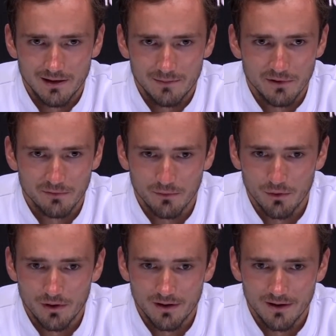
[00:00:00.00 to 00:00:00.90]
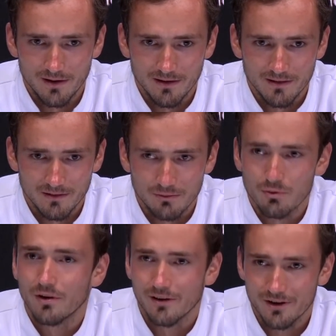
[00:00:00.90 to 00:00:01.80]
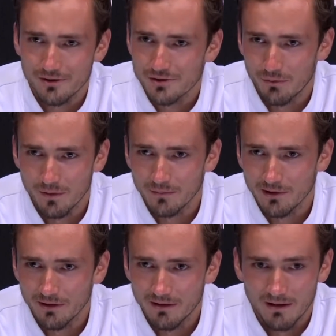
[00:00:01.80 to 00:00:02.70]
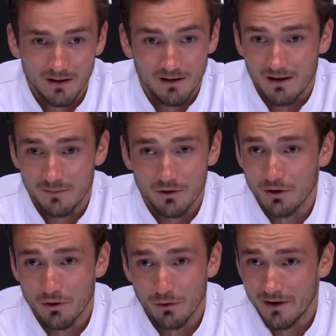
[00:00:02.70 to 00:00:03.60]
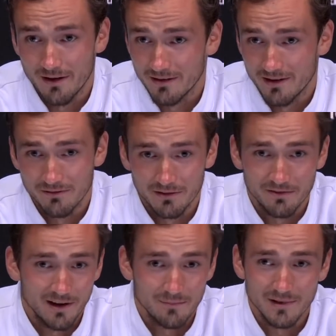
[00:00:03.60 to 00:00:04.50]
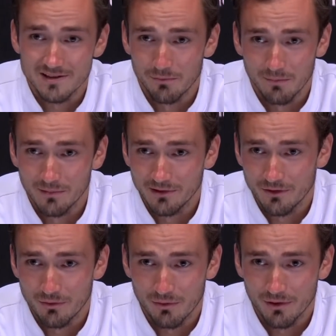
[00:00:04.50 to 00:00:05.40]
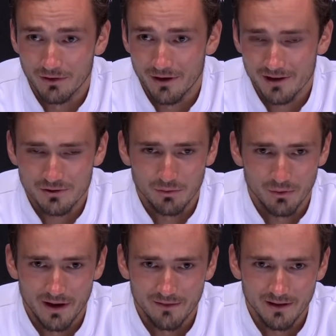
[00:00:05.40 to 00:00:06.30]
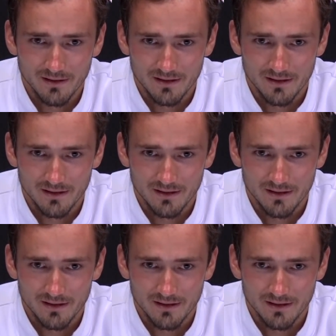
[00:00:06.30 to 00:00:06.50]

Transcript: before Roland Garros or Wimbledon, I'm going to go there, even if I miss a Wimbledon or Roland Garros or whatever.